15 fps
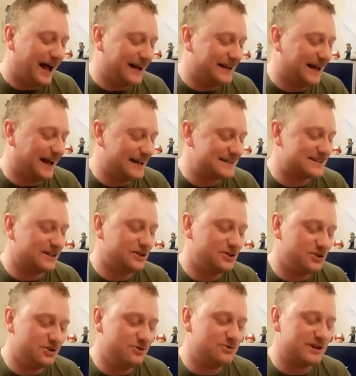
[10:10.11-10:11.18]
and has the
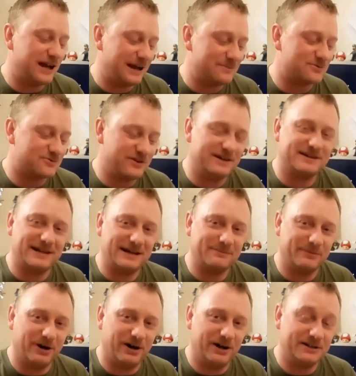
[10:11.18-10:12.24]
huge Amstrad
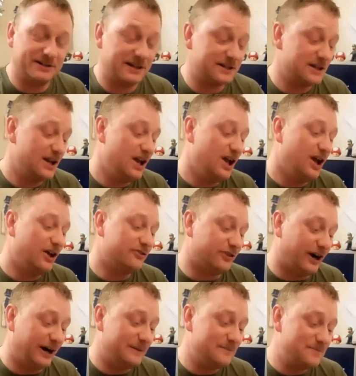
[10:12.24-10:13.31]
name behind it.
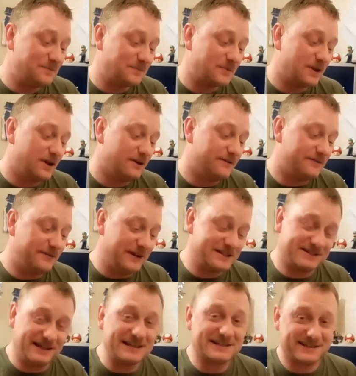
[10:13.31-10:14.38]
Right,
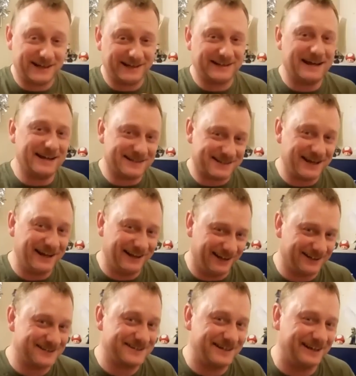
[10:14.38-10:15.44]
let's take that
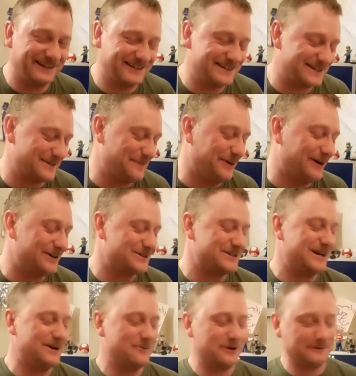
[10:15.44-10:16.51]
last sentence apart,
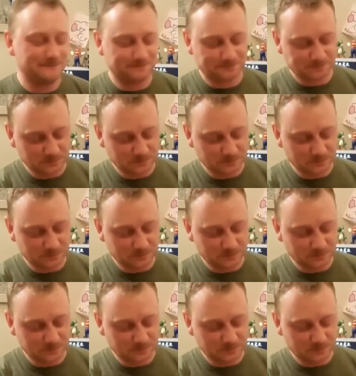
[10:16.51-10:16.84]
shall we?